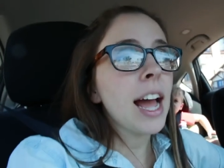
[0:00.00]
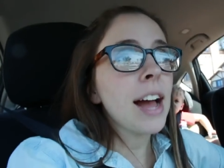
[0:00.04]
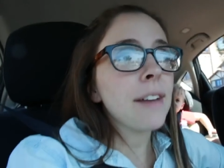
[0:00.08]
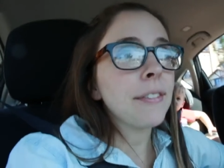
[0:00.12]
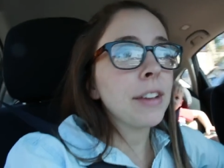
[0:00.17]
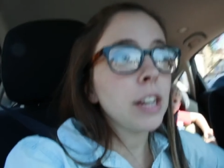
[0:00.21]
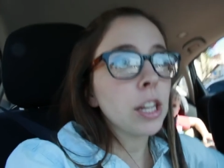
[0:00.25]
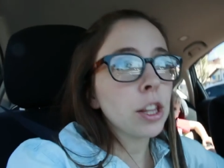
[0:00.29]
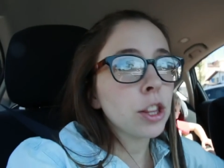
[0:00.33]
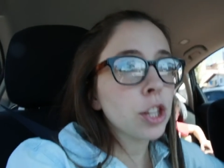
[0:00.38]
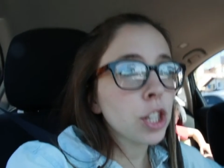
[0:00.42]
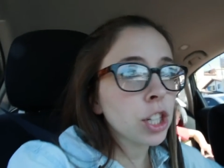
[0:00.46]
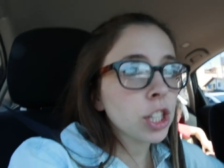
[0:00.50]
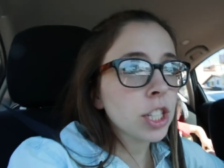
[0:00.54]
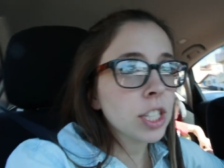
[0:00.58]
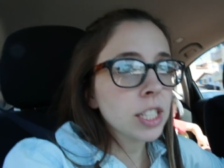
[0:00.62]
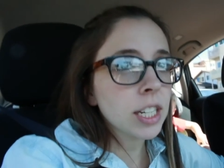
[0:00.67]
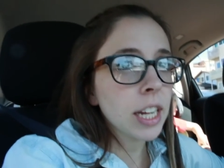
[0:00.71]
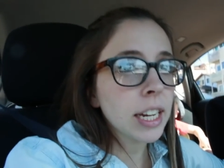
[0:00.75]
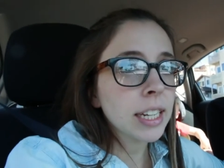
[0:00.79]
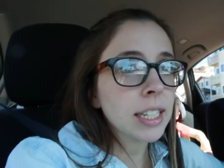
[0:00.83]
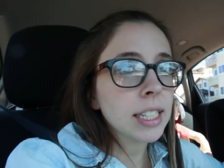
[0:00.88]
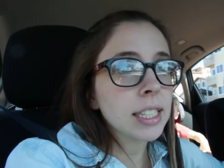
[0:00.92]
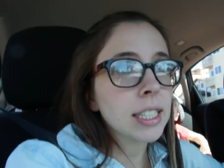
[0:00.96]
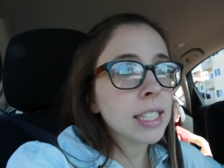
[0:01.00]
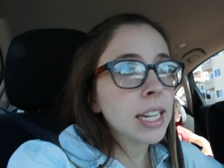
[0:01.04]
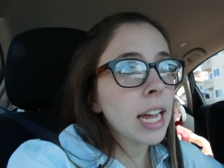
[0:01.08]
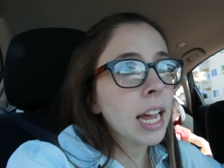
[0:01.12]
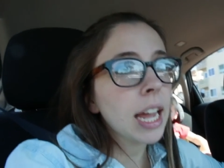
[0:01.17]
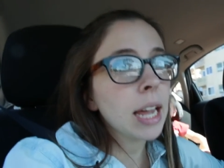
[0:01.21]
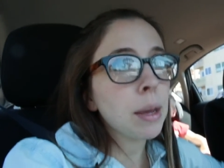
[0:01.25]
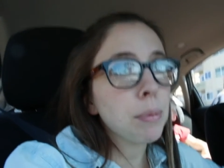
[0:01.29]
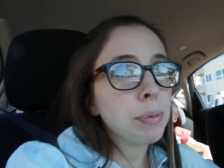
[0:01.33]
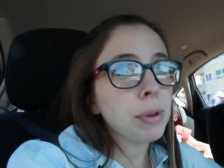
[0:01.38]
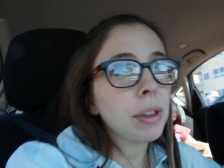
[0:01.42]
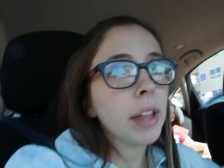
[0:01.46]
having Thursday
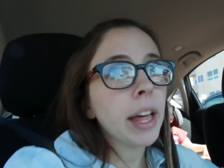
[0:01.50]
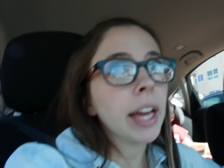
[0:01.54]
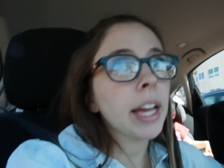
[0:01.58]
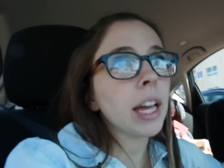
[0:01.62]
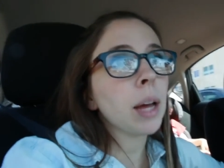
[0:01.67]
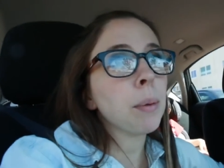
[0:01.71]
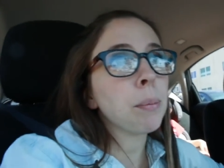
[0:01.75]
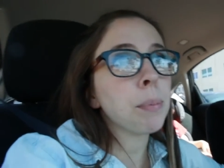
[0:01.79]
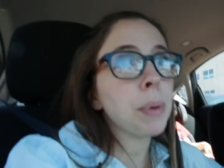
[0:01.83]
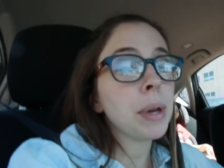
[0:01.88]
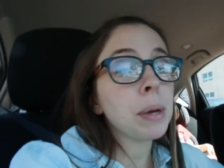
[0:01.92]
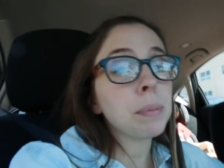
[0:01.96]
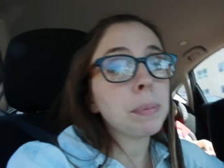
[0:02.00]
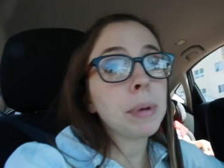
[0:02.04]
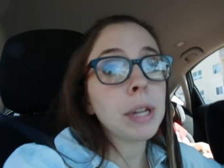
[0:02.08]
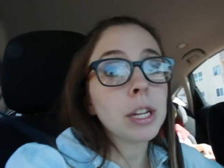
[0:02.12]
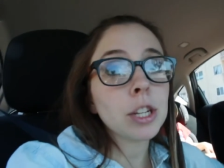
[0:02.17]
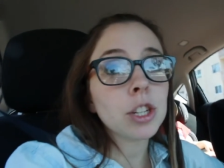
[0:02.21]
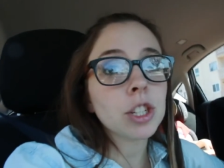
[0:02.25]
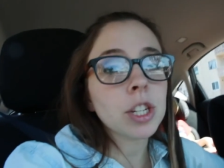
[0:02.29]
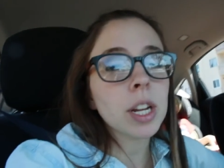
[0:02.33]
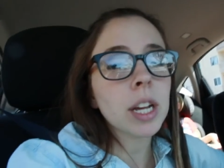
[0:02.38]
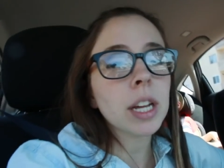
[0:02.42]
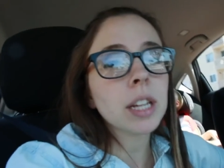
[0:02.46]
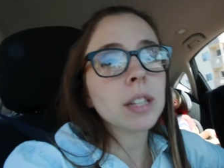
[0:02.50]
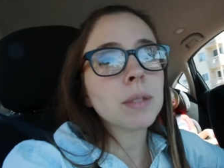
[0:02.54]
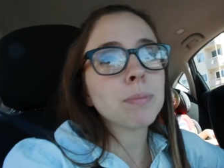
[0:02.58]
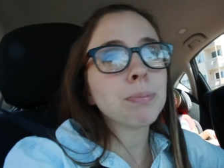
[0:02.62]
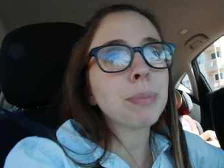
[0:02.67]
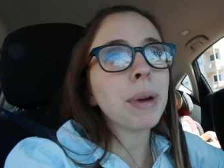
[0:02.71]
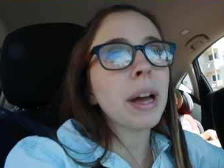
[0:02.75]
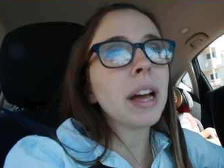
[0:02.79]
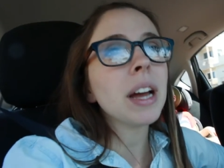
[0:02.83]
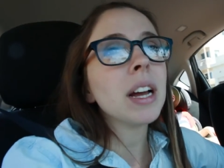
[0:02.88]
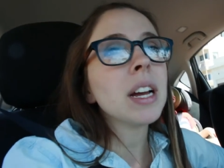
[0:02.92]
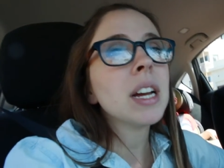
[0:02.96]
today be like a big beach day.
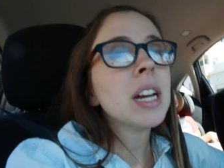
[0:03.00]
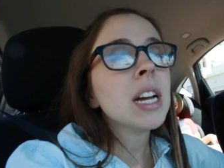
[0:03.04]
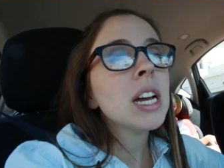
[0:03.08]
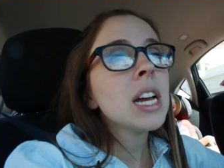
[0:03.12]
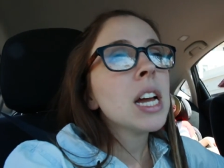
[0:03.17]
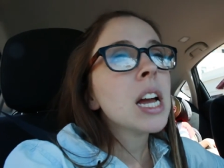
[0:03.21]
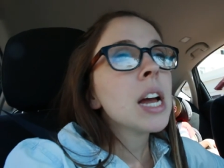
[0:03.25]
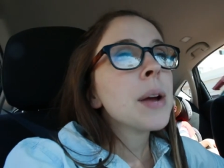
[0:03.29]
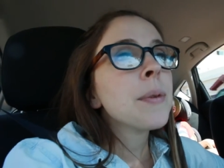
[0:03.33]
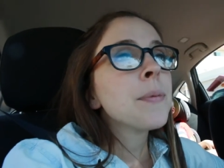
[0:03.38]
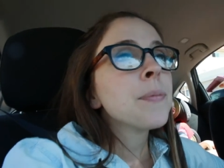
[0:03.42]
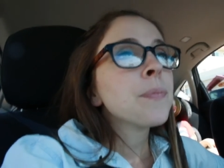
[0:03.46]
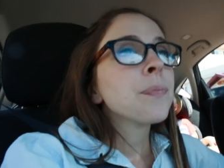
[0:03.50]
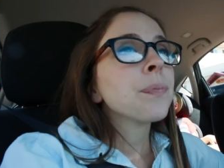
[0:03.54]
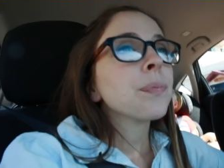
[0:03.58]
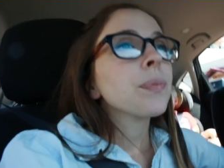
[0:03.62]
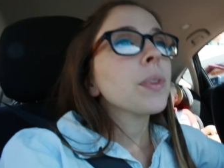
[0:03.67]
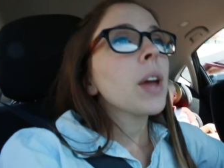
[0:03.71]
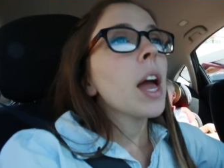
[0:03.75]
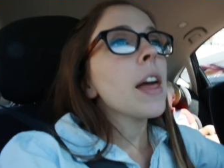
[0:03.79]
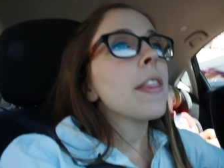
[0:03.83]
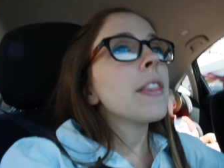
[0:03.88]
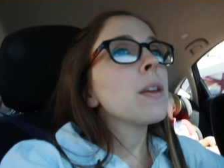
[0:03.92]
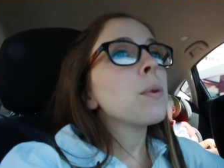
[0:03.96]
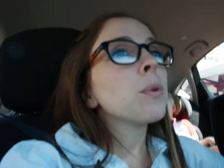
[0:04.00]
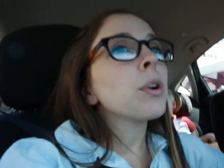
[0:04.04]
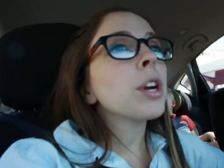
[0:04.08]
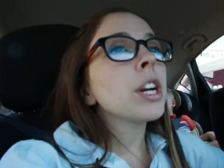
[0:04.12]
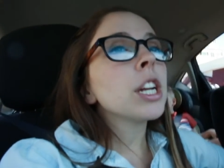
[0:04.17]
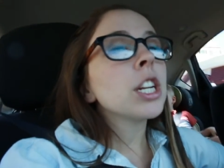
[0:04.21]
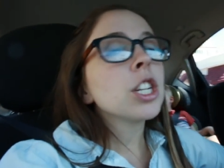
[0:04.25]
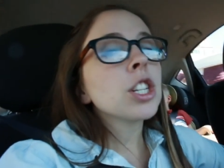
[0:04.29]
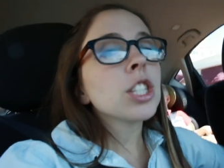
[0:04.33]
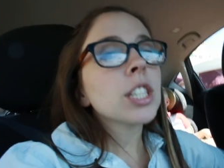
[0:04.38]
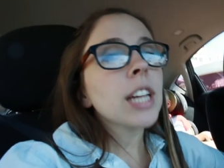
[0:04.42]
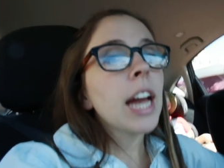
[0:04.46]
But I think we're
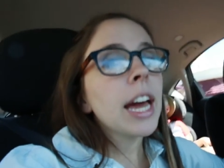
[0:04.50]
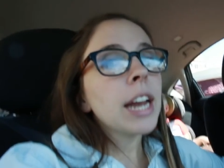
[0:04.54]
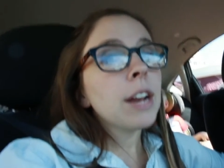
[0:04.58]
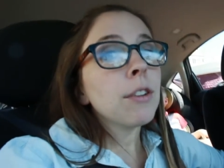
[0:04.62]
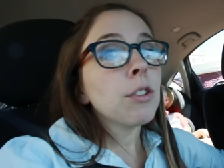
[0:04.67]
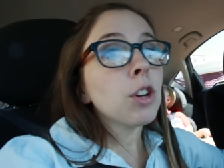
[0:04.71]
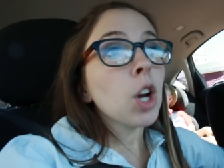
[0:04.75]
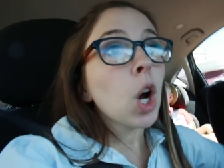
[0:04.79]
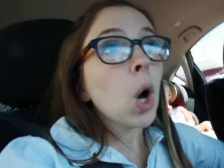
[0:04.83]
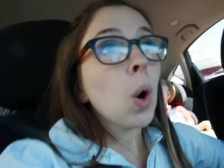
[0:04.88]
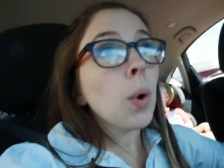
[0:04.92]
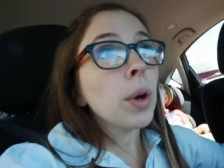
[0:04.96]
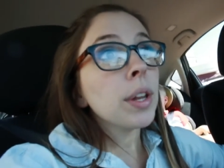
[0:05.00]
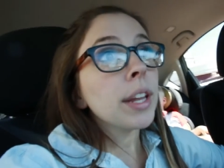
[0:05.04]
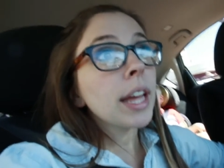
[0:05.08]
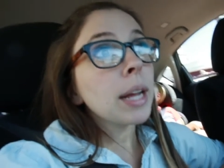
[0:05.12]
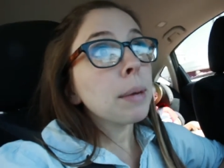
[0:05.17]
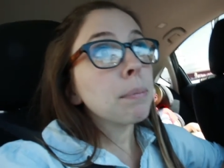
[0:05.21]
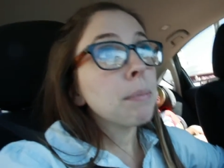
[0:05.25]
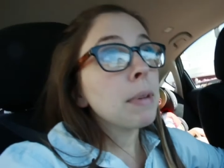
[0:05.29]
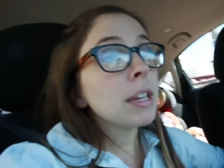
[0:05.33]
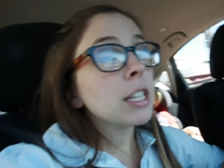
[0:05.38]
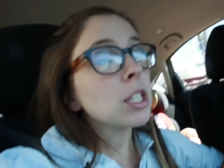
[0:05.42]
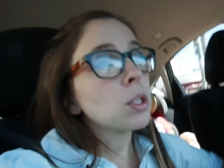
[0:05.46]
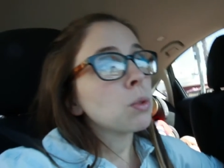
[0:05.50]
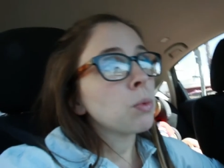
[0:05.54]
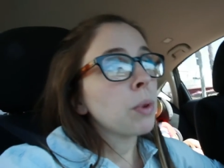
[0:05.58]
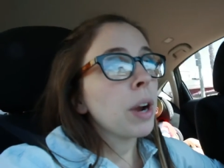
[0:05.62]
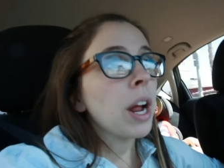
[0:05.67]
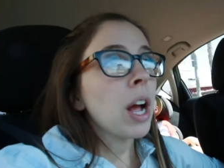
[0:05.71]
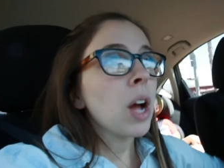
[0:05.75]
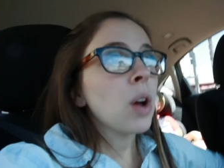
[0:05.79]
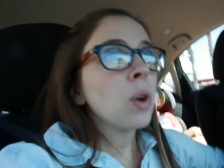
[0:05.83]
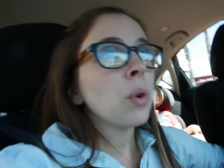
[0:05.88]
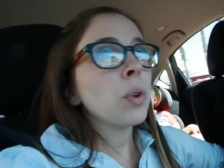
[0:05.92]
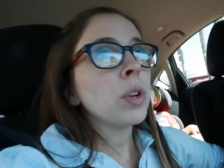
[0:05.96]
gonna just kind of go and like mess
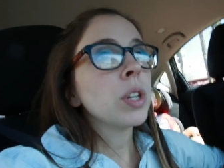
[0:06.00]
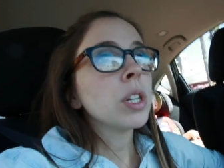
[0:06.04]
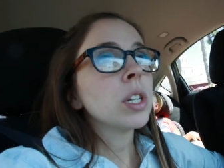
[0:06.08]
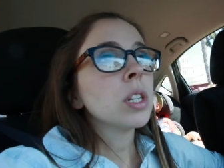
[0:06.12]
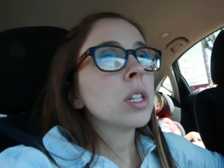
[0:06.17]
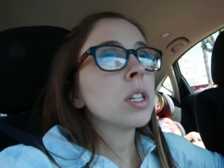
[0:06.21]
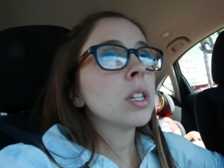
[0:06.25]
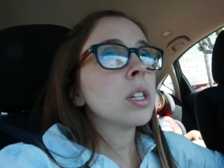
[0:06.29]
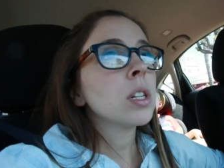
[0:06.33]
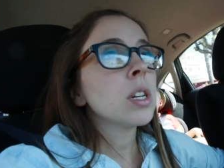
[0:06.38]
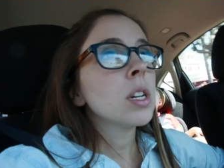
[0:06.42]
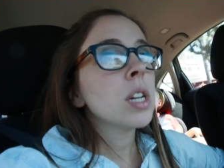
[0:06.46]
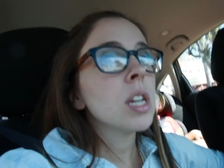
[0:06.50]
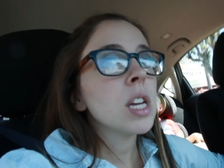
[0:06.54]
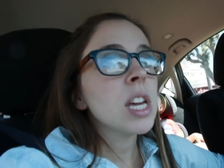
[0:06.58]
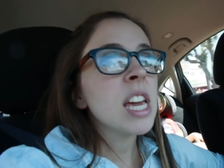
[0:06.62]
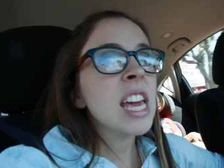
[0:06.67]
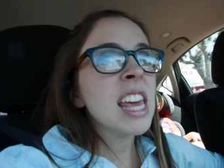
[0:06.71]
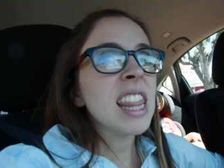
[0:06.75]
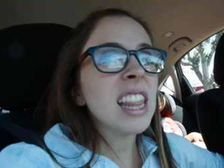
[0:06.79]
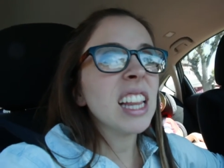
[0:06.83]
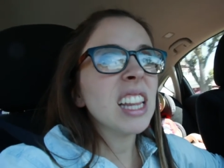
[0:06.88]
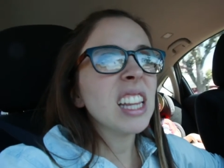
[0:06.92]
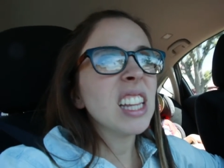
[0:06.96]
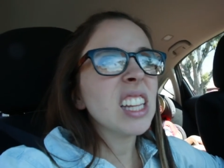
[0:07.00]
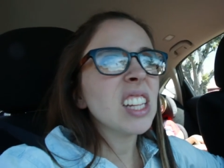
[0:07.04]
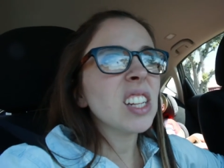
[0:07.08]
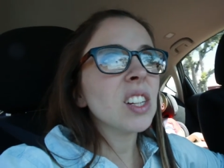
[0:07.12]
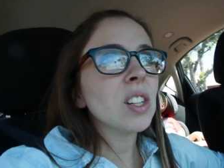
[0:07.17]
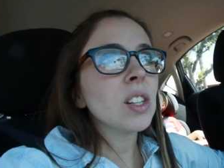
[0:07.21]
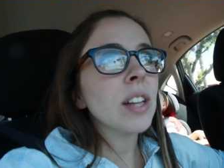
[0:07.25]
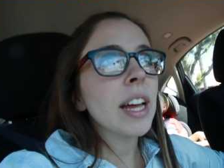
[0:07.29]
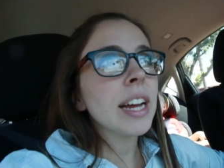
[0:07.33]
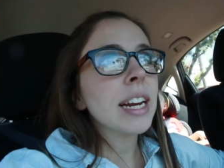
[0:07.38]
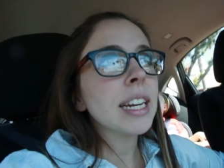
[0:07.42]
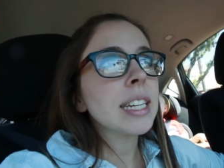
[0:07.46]
around in the
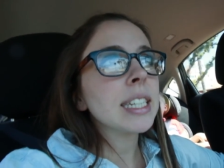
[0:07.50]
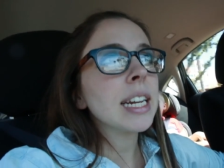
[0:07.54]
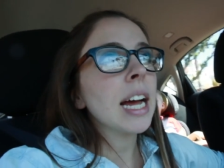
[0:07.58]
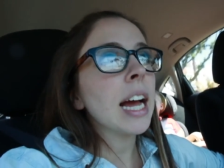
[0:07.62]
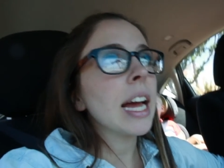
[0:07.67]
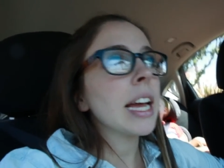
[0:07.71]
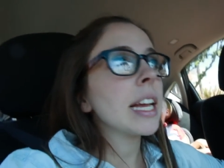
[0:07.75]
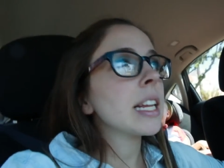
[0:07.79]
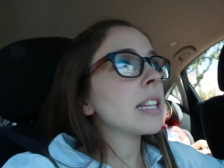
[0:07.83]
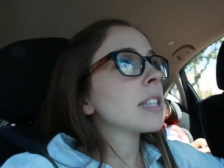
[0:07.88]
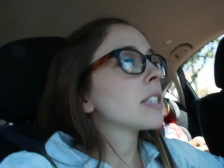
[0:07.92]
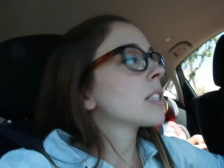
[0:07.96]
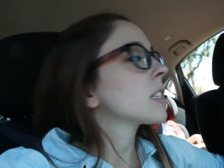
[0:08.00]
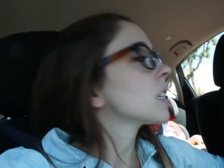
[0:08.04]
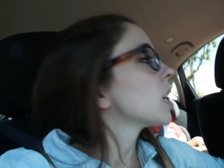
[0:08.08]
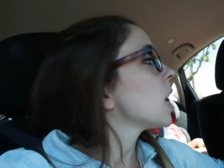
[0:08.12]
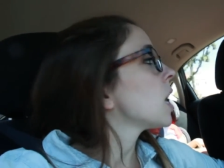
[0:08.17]
little like tides.